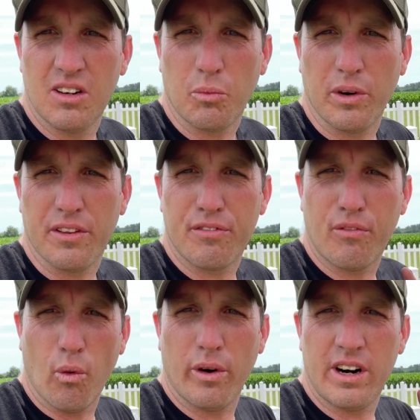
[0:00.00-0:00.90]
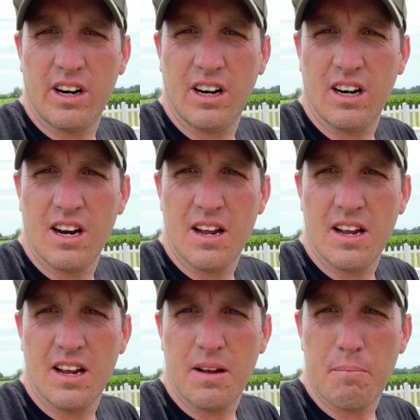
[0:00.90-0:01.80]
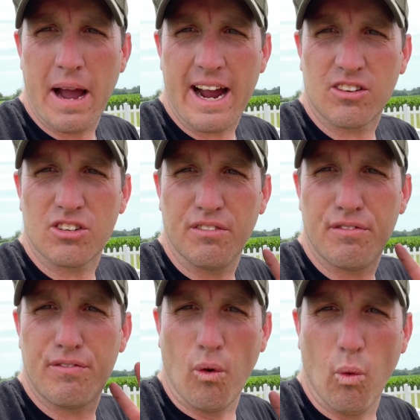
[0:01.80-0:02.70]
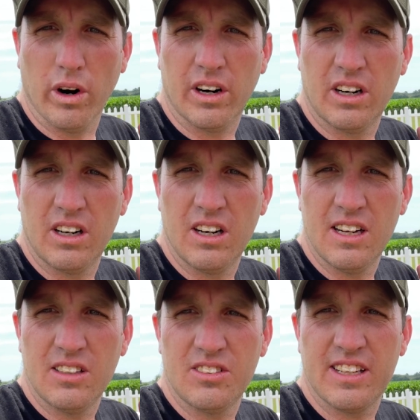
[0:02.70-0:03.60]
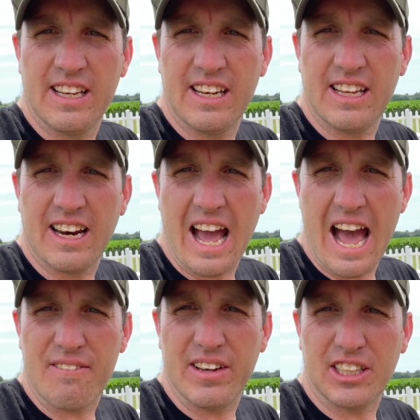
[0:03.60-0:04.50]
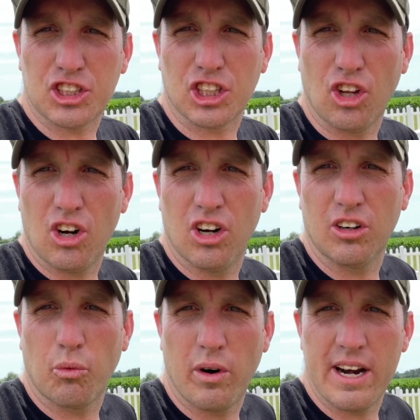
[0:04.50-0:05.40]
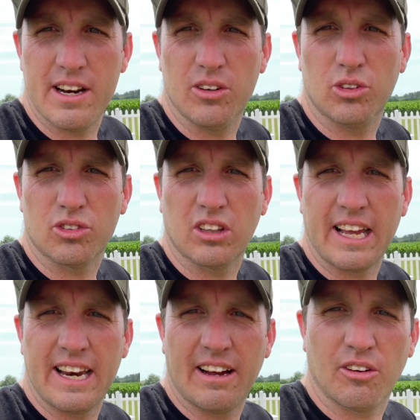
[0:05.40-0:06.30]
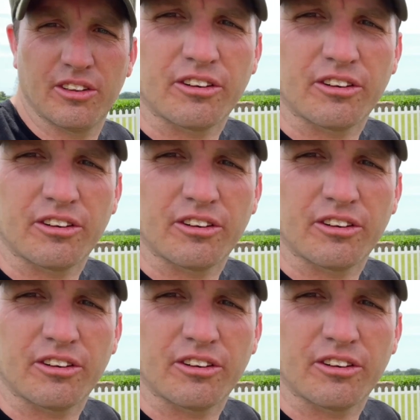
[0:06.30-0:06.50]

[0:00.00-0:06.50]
with 4 packs of 4 10.5-ish long radials laid out on the